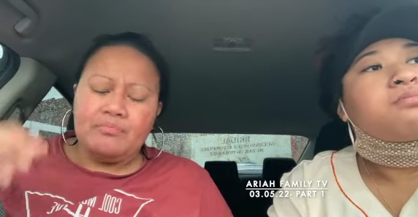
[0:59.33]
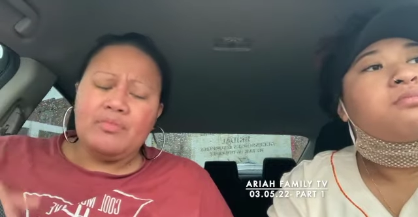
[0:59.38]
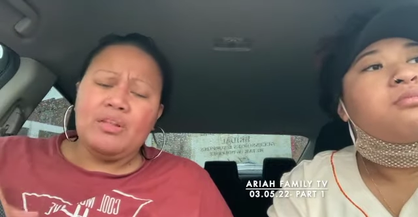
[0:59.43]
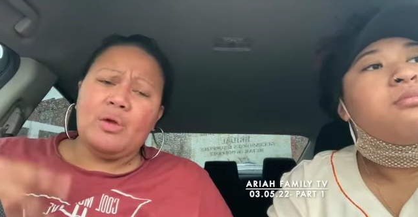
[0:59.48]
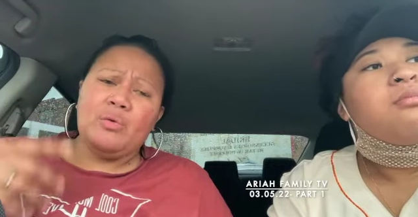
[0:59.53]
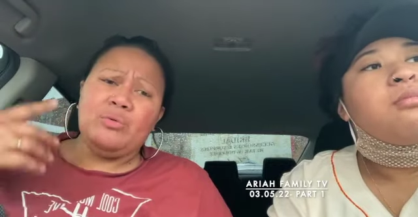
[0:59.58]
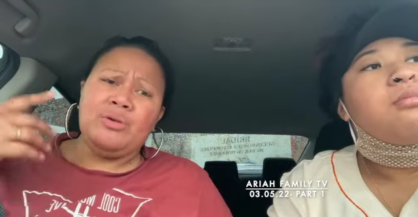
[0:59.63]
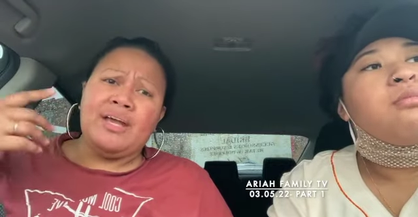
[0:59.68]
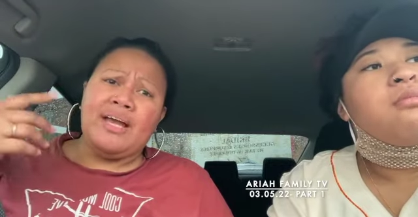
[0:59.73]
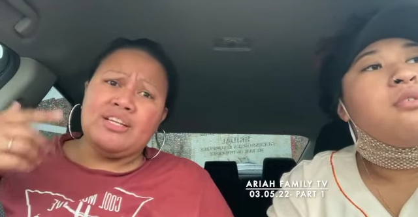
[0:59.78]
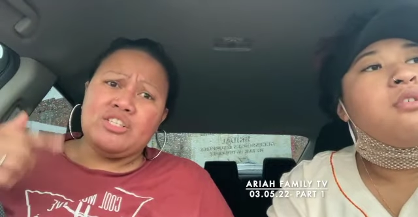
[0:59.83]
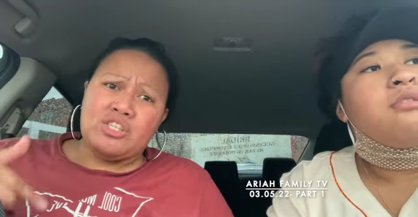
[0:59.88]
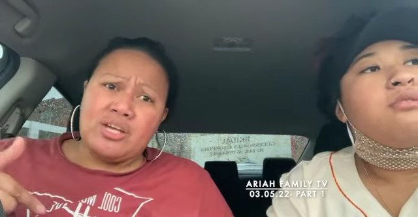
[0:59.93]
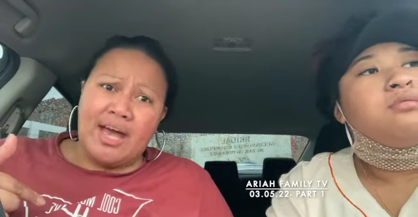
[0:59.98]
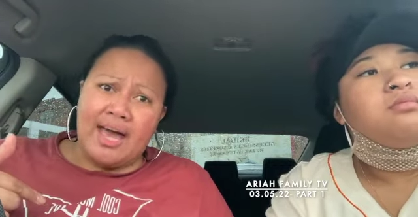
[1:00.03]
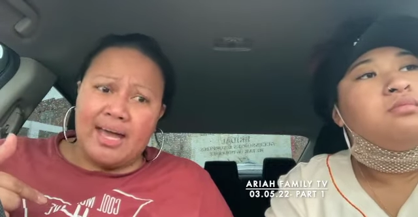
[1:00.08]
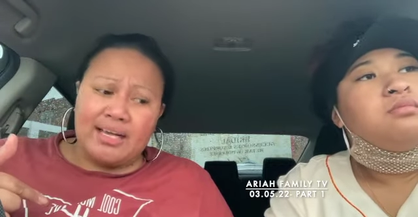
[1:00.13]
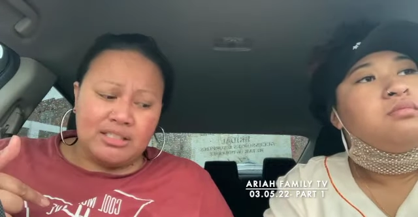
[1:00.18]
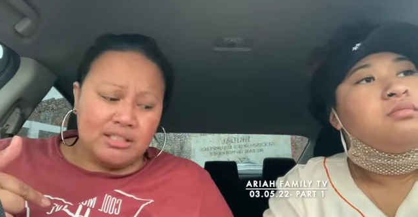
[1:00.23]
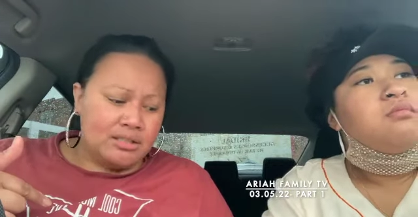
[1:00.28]
Speaker 1: We got
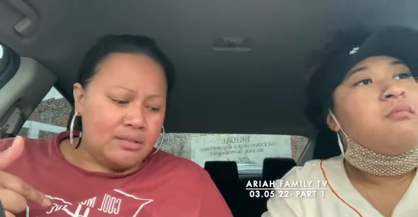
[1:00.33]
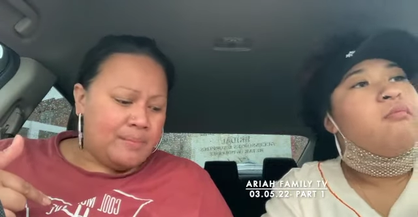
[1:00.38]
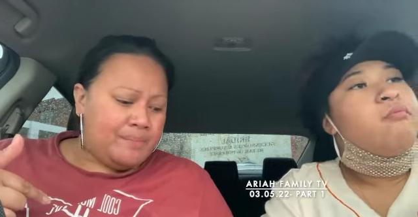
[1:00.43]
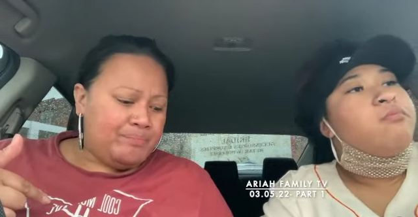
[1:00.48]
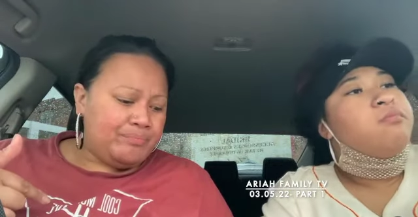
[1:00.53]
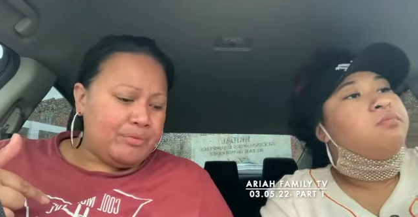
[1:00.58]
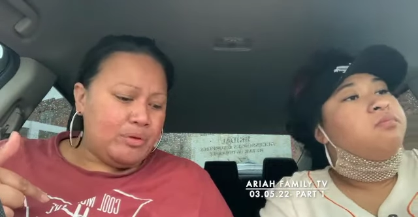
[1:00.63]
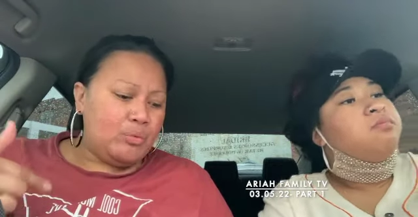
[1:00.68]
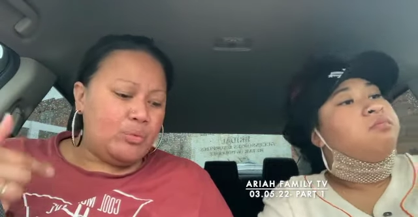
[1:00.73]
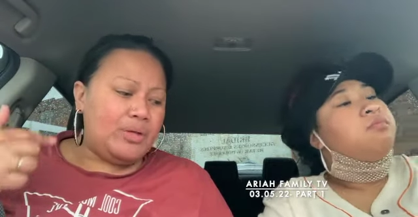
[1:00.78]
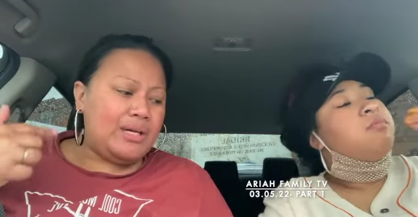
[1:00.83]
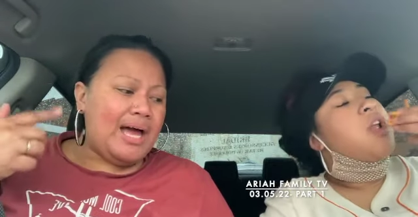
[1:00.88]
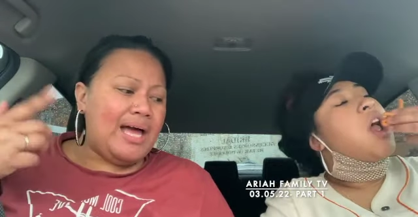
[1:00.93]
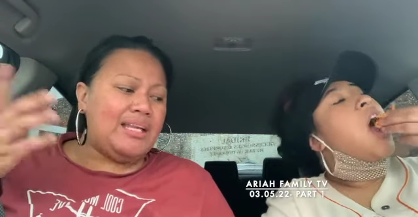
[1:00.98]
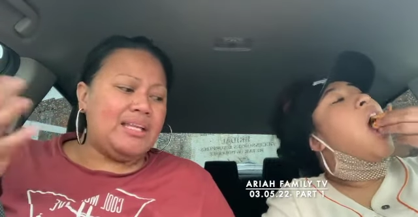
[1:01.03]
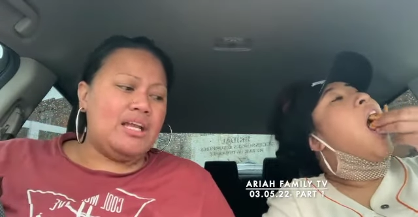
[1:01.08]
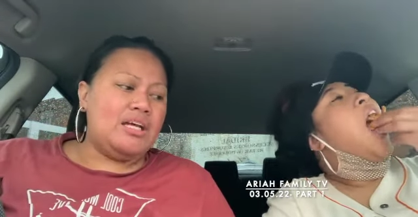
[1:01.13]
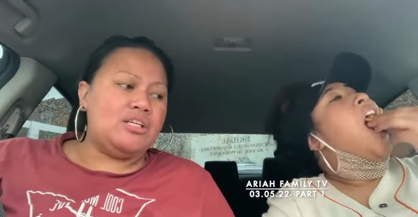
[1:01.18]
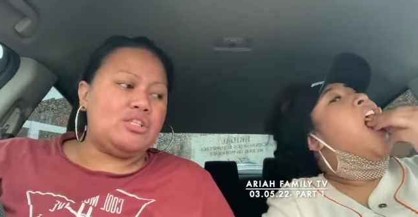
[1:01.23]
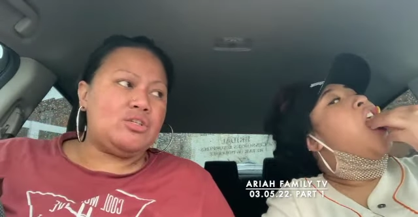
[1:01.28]
Jack's. We got
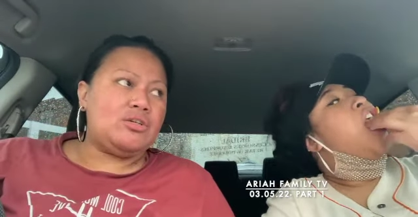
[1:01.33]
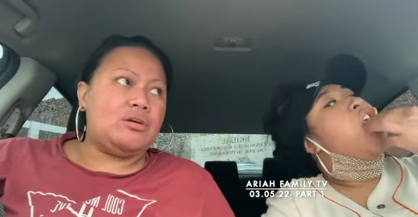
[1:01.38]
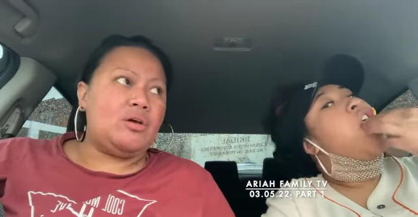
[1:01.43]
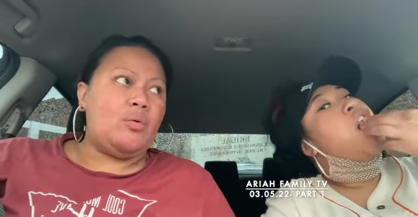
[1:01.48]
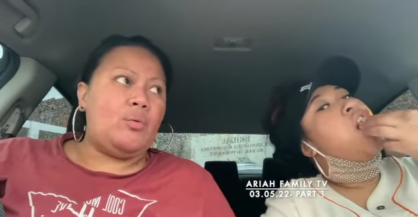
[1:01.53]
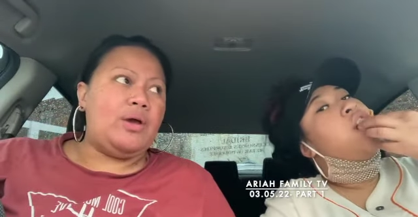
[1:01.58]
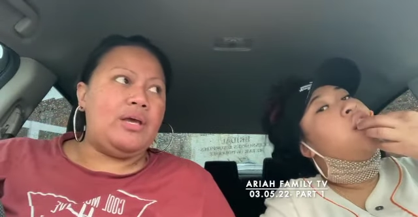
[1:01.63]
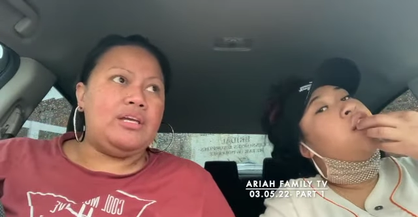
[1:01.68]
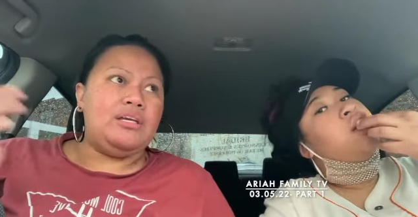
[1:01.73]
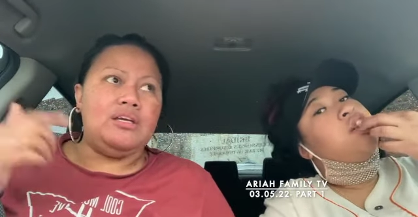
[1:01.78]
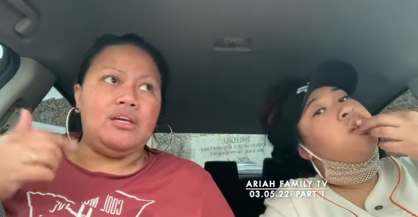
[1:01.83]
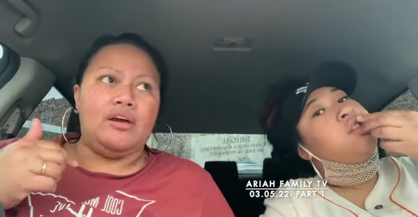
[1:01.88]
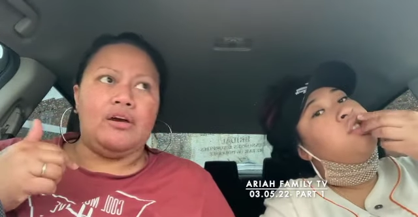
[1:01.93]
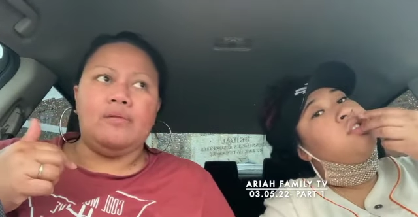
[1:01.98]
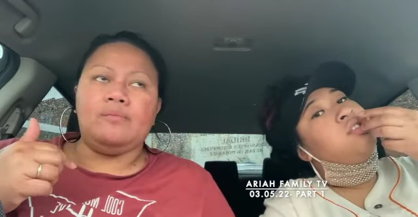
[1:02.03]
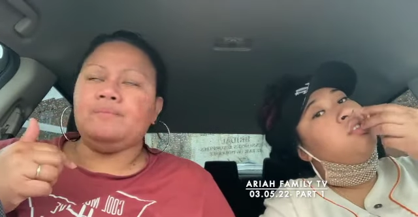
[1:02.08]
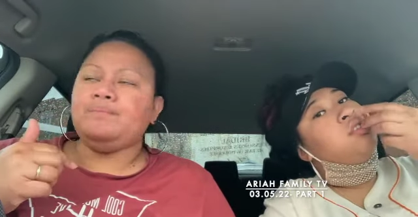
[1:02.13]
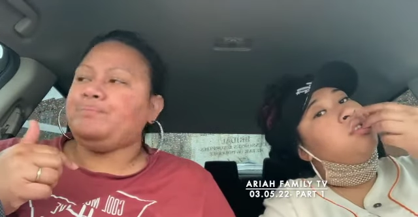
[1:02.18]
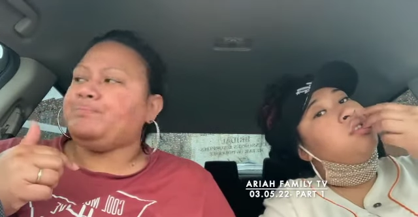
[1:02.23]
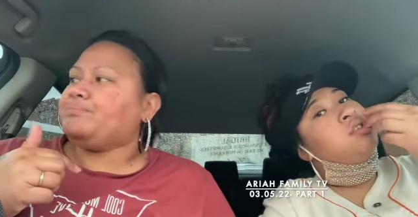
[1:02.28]
lunch on our way here,
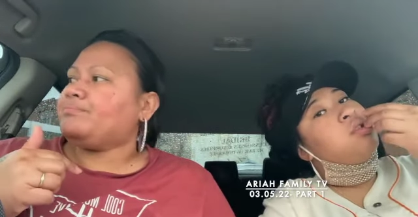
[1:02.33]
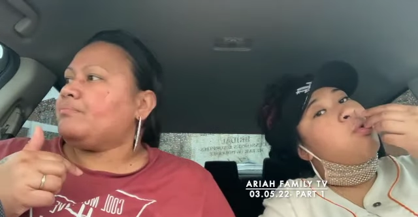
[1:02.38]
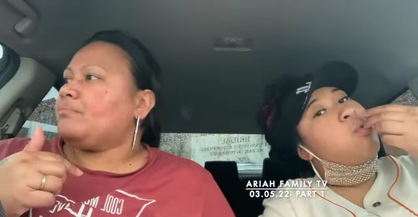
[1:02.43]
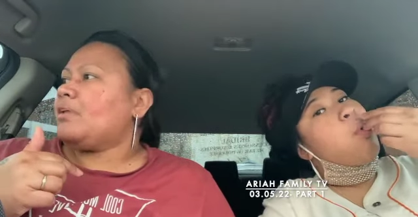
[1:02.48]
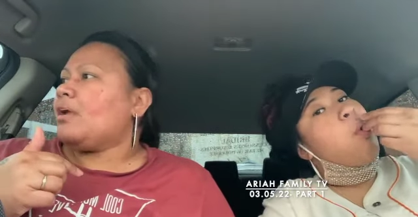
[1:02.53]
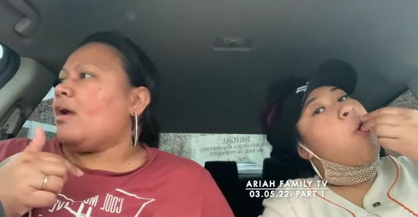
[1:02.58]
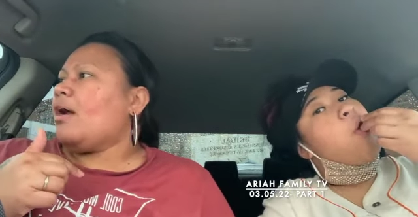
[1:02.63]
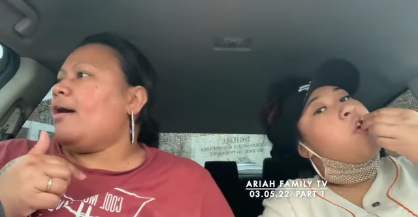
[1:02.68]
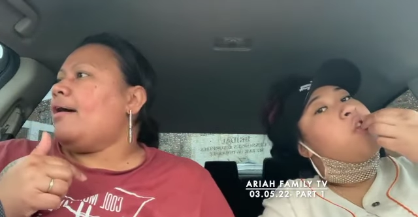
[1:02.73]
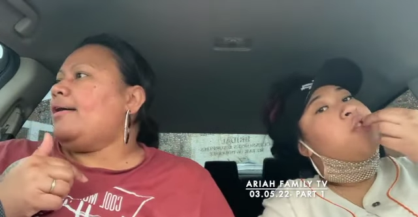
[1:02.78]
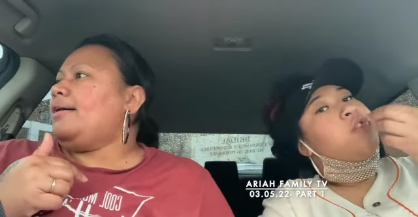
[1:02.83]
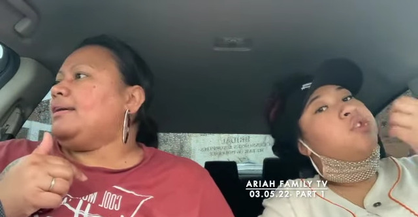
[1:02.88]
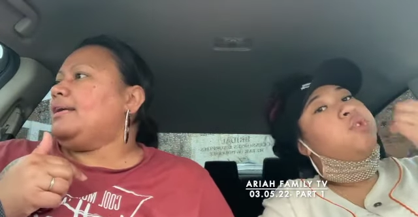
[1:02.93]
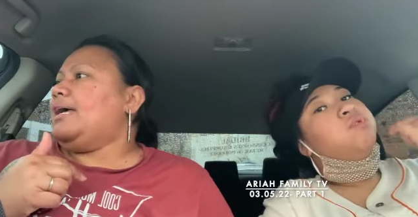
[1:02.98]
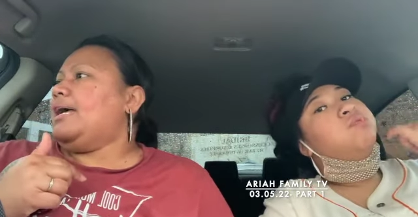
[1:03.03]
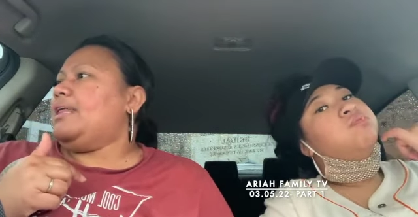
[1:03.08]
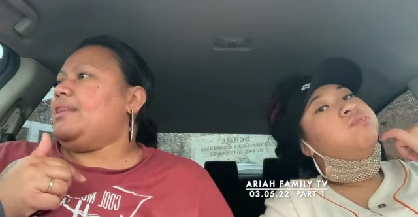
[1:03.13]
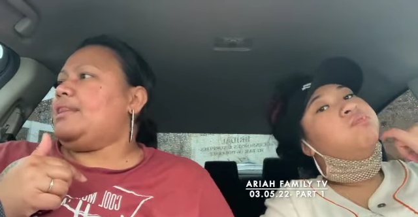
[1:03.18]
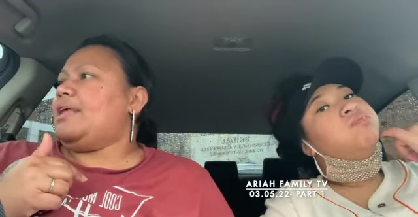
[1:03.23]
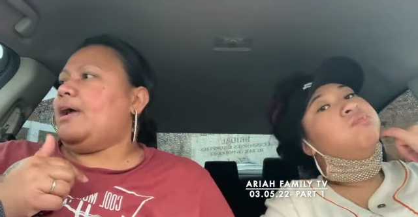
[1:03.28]

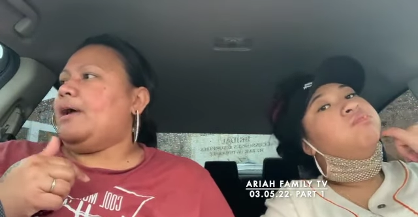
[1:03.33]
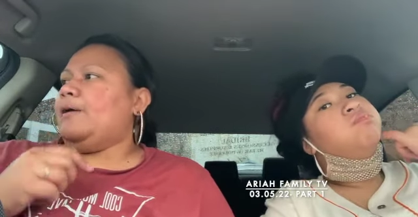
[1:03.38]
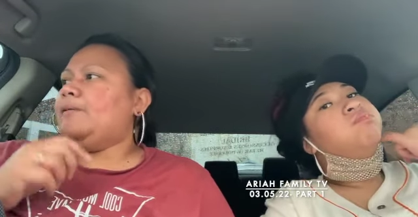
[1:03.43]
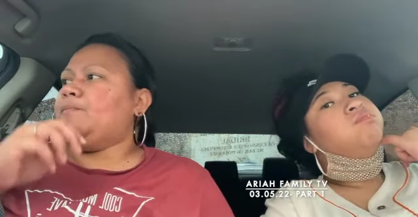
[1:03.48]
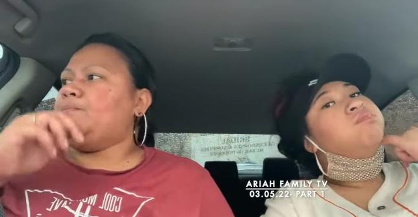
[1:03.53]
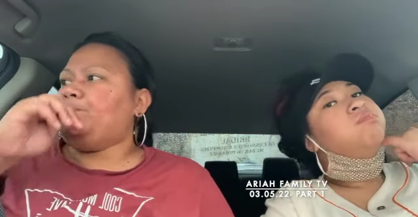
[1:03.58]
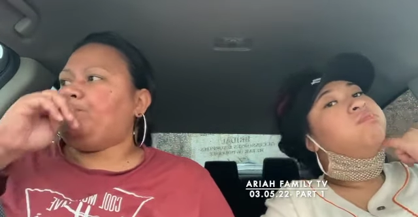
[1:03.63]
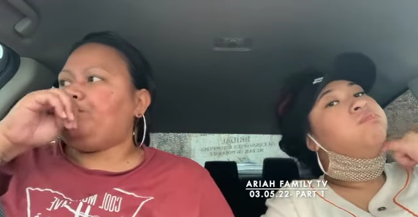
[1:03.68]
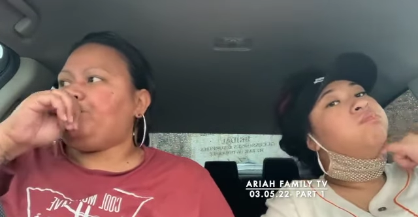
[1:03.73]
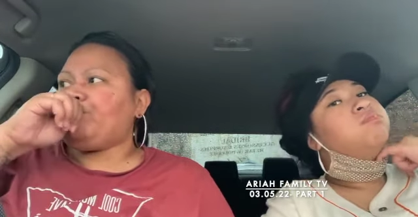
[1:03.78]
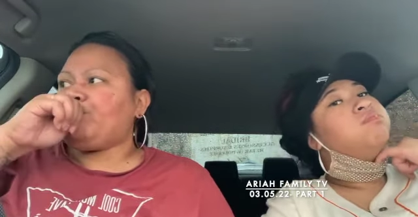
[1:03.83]
and then